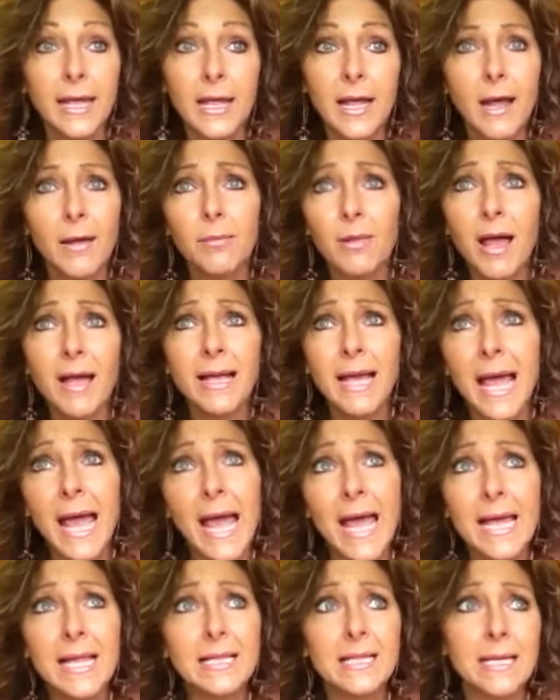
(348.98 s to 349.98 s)
I'm like an
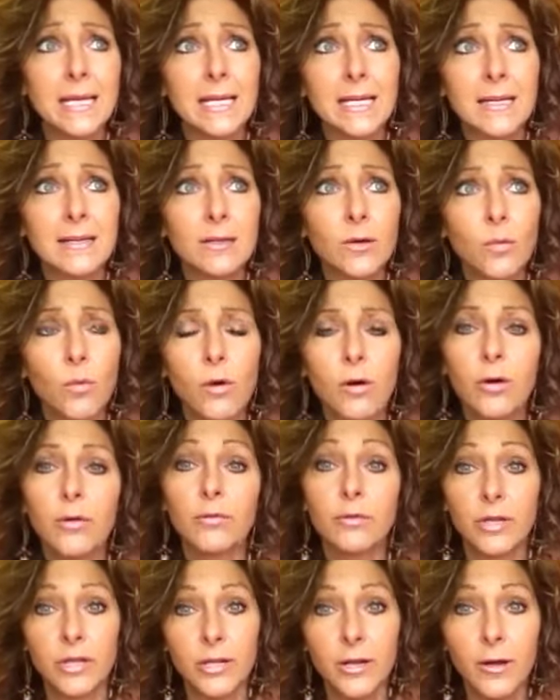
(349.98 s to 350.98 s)
alien in the
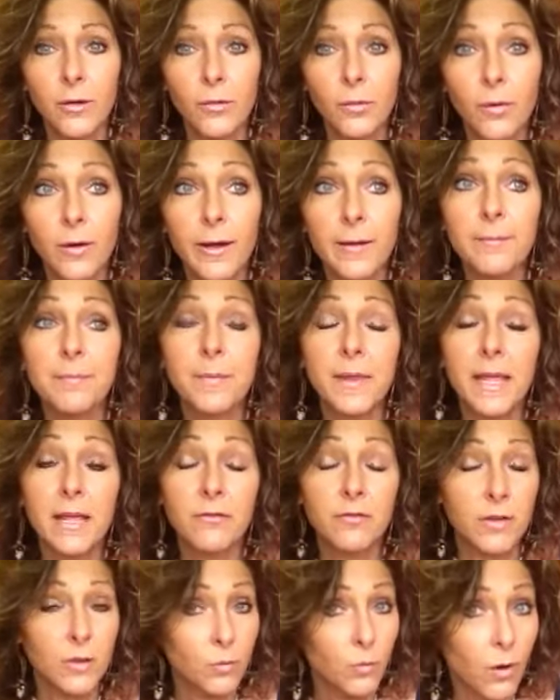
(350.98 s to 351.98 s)
world. You know what?
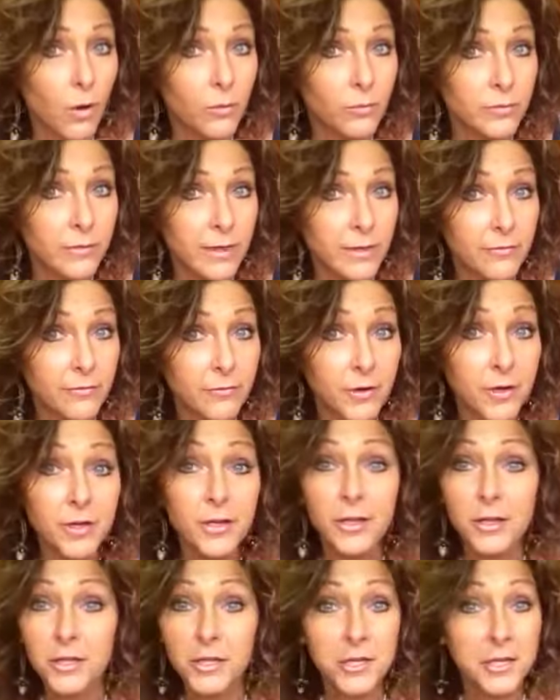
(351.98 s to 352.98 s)
If you want different,
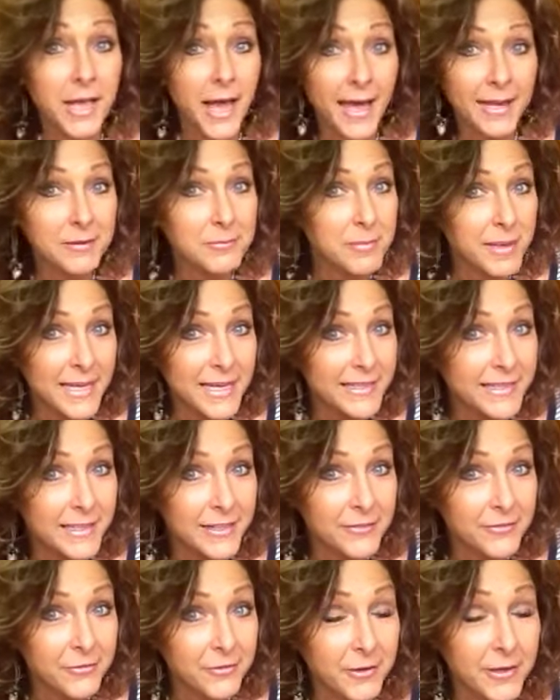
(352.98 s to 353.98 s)
you got to be
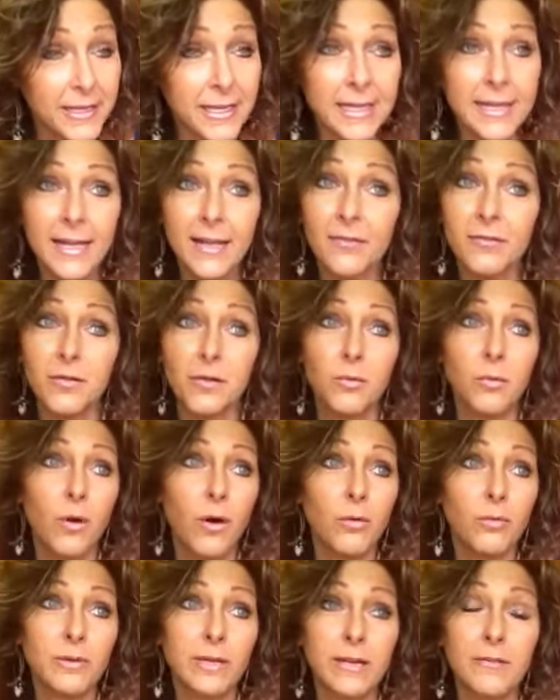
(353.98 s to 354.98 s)
different. If you
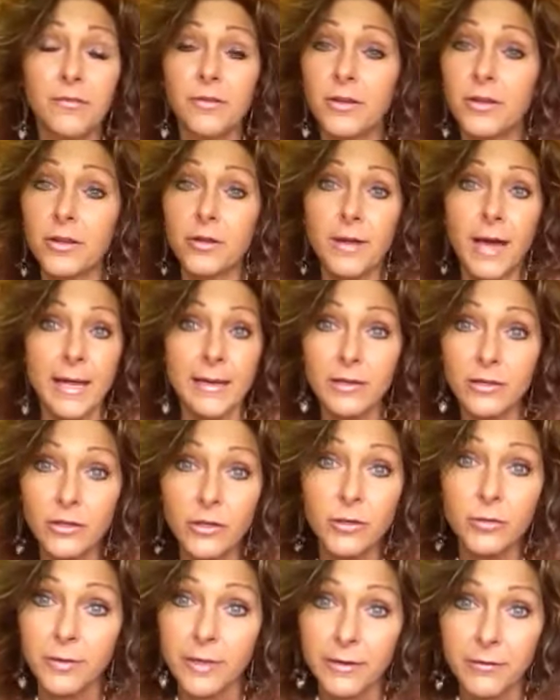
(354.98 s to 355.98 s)
want different, you got to
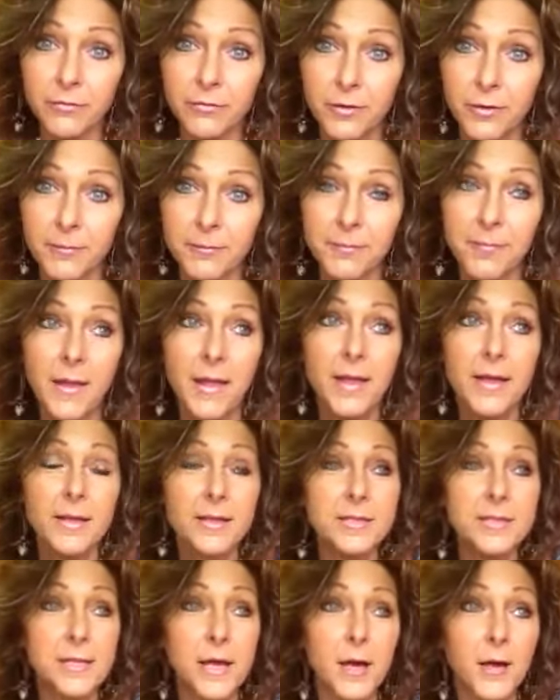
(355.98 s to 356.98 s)
do different.
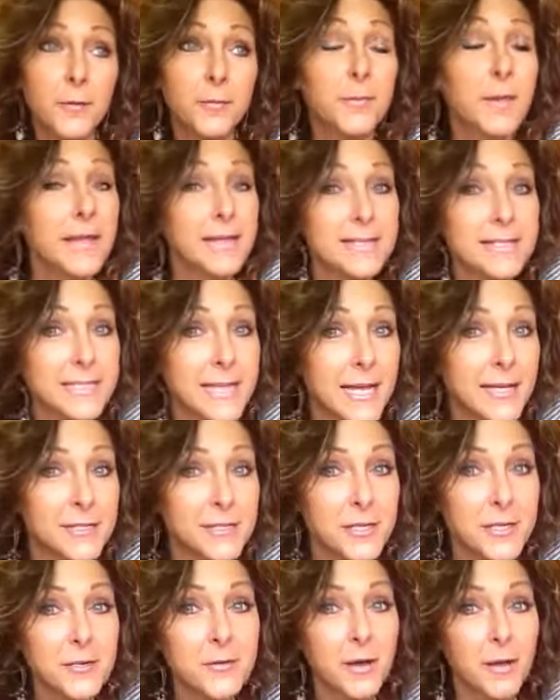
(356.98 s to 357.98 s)
So stay
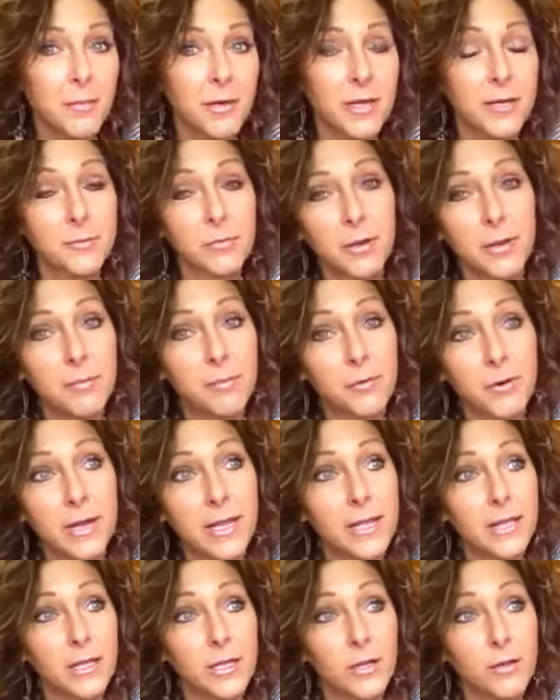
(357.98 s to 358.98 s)
tuned. I'm going to be
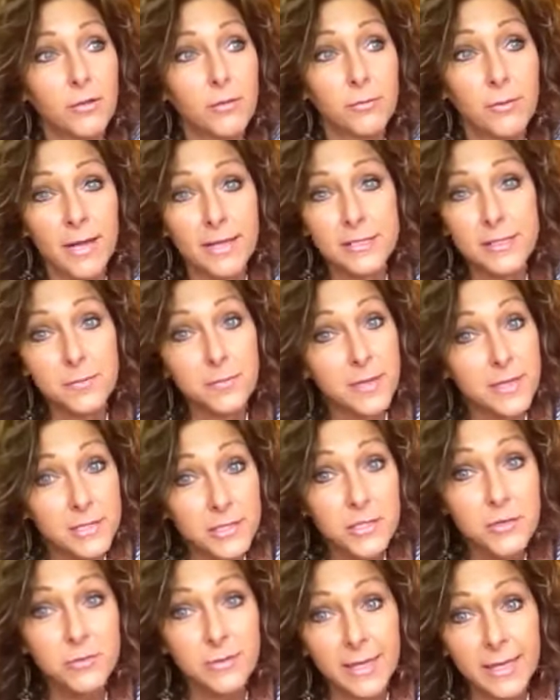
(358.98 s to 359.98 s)
bringing you the
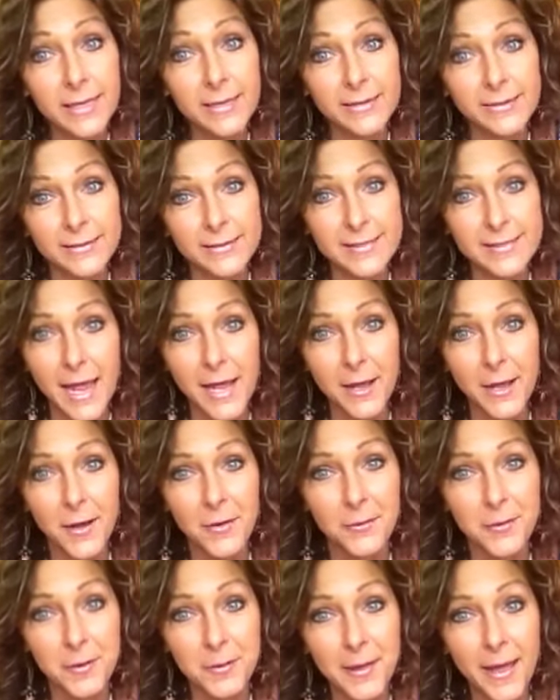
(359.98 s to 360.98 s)
recipes you need to stay
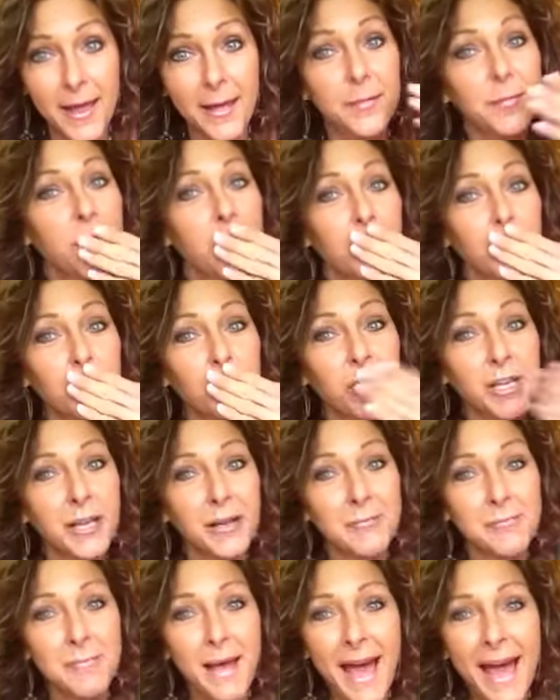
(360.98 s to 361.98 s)
on, okay?
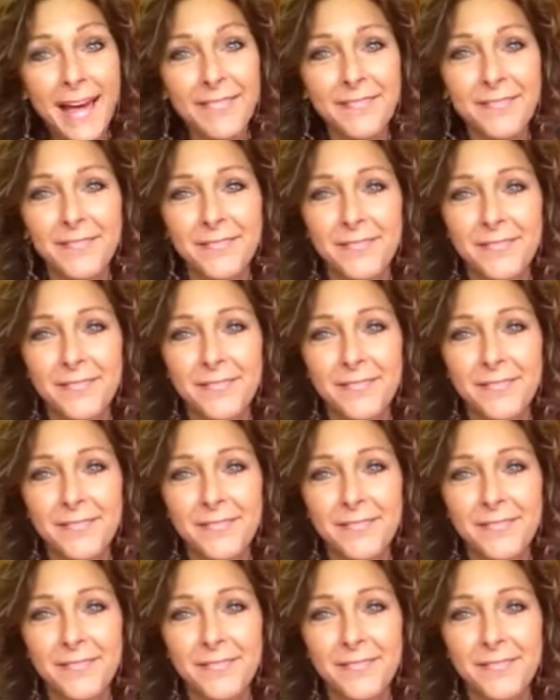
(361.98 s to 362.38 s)
Bye.